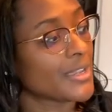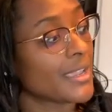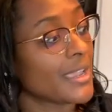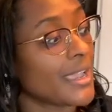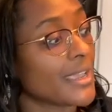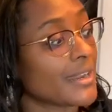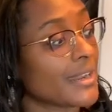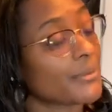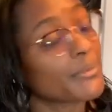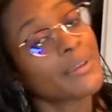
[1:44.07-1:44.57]

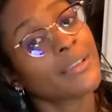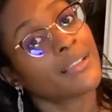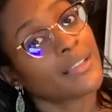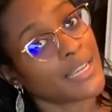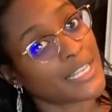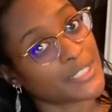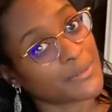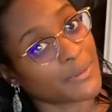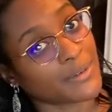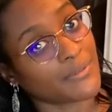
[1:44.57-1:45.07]
And I
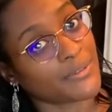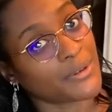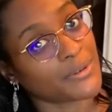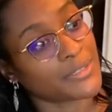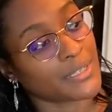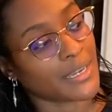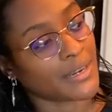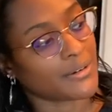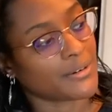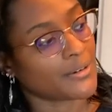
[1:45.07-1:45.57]
realized one of those
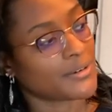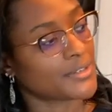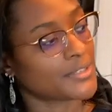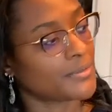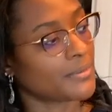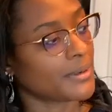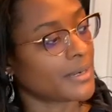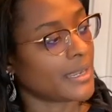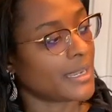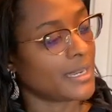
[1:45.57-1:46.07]
errors
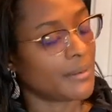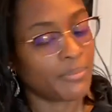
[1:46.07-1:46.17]
when I